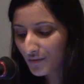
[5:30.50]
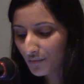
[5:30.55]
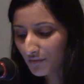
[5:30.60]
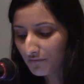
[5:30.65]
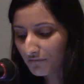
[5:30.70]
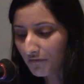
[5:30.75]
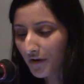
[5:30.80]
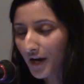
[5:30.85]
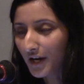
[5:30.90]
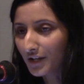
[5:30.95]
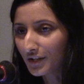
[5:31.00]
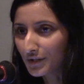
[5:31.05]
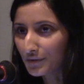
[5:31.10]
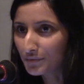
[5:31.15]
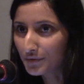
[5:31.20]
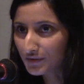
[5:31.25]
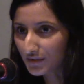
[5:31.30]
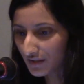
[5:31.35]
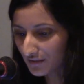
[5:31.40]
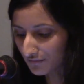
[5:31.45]
we finally
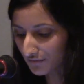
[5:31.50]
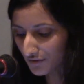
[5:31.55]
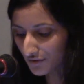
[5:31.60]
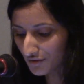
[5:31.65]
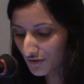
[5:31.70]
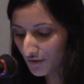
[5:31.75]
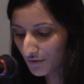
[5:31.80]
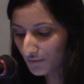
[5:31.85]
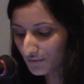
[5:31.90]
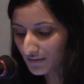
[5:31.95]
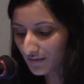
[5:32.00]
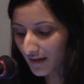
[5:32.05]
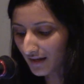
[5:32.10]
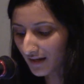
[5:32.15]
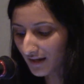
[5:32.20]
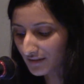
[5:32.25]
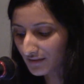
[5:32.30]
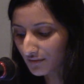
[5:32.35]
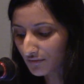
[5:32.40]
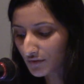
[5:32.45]
received the news that
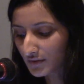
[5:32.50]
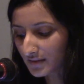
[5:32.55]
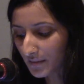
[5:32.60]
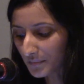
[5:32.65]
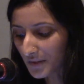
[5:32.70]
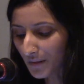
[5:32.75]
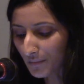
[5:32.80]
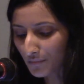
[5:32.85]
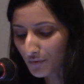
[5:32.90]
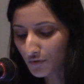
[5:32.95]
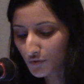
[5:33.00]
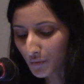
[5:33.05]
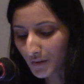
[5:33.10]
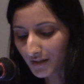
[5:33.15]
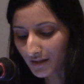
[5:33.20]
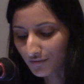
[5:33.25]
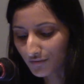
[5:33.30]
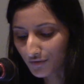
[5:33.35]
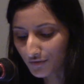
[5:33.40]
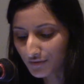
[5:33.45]
as of September
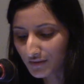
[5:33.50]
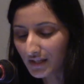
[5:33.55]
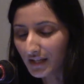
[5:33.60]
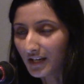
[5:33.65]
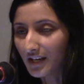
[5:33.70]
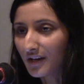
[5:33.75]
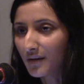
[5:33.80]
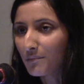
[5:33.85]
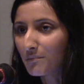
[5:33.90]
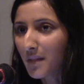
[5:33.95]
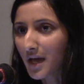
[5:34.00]
2013,